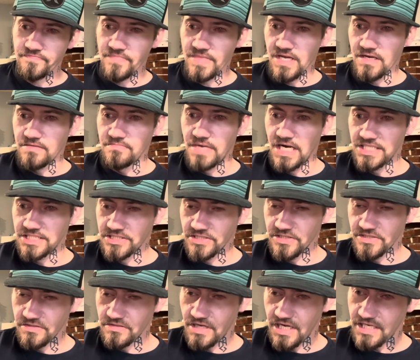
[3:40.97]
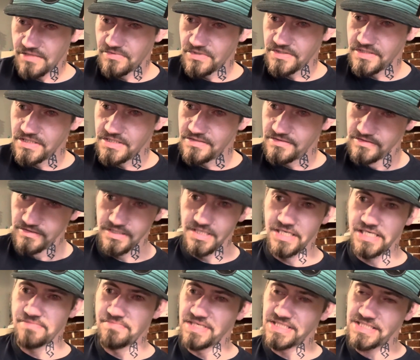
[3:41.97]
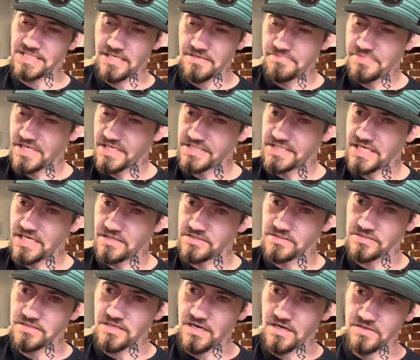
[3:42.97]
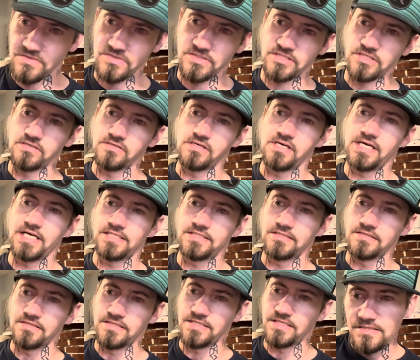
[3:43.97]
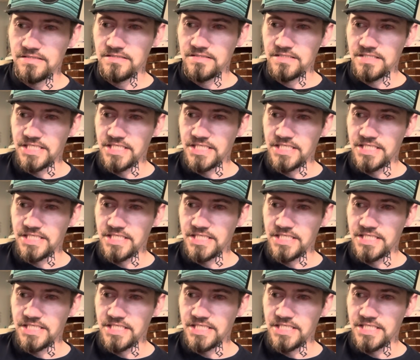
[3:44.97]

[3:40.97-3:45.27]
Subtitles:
Make sure you label the MST pigtails or dongles correctly.